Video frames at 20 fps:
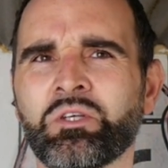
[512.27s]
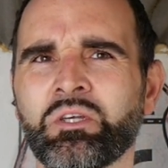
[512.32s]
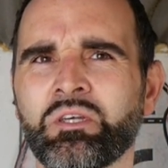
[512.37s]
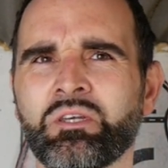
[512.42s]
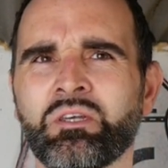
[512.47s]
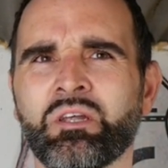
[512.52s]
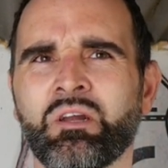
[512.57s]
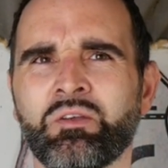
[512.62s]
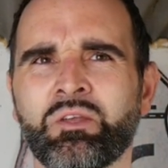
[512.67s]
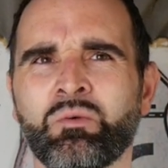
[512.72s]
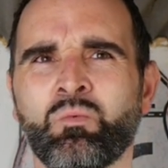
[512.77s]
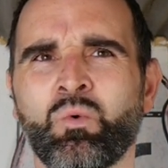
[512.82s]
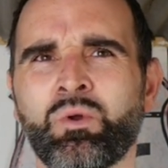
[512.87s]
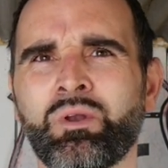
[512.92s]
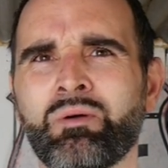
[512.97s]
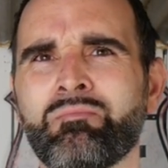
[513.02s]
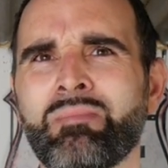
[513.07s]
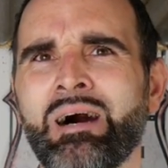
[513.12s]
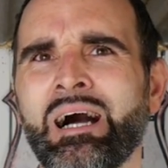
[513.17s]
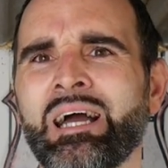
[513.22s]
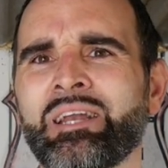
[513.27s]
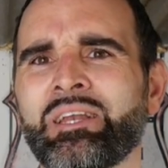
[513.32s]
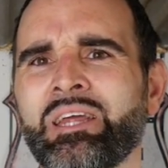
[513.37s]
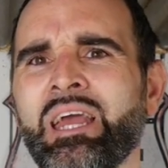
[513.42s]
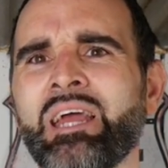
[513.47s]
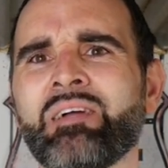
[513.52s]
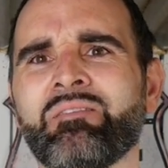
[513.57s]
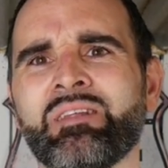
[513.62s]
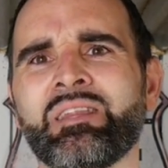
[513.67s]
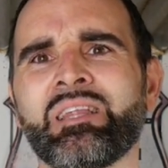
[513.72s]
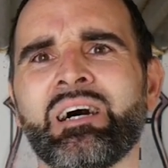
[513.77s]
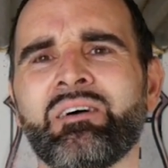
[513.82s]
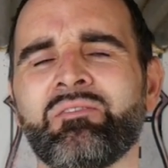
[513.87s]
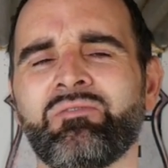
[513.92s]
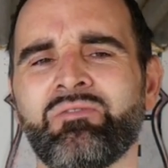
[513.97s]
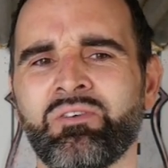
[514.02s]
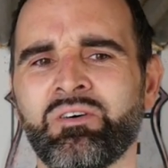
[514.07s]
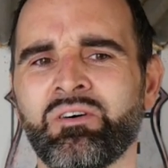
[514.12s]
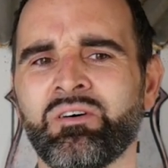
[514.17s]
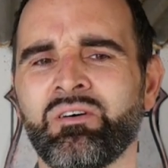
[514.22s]
You know, you wouldn't mind hearing that
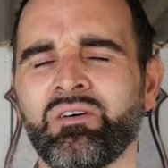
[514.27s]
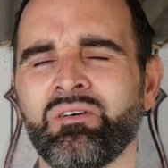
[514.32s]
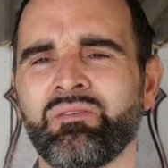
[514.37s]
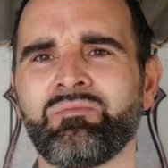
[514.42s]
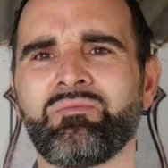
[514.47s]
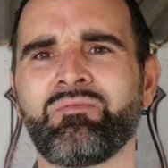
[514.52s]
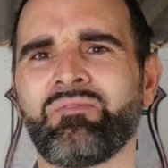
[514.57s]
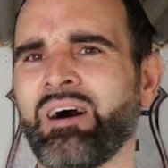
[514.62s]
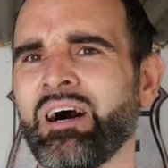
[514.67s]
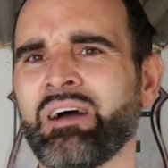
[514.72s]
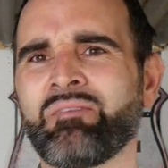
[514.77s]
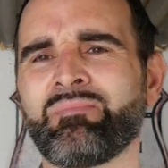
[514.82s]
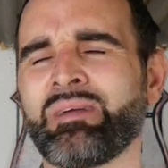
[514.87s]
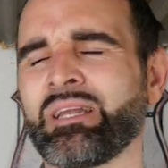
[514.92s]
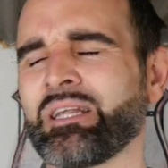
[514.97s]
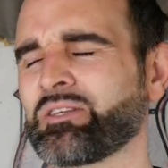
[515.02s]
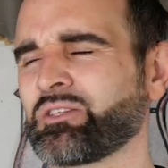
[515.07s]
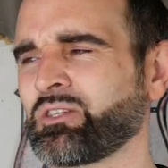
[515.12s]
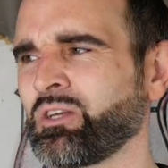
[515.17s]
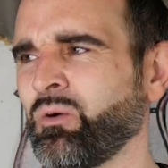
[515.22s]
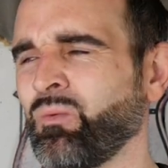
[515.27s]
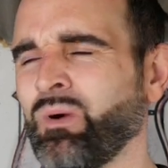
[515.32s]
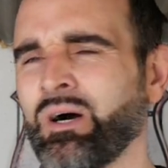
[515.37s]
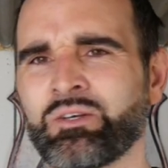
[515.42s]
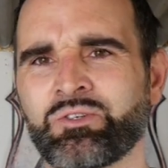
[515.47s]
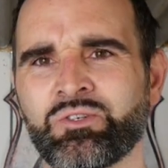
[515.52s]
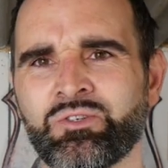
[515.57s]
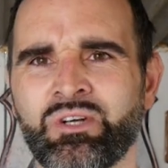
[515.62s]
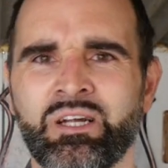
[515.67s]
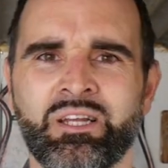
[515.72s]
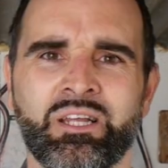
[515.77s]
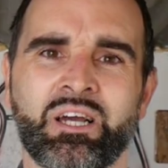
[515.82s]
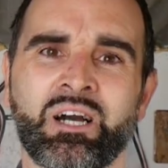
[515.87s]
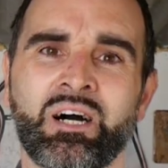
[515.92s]
for 5 minutes or so whilst you're drying a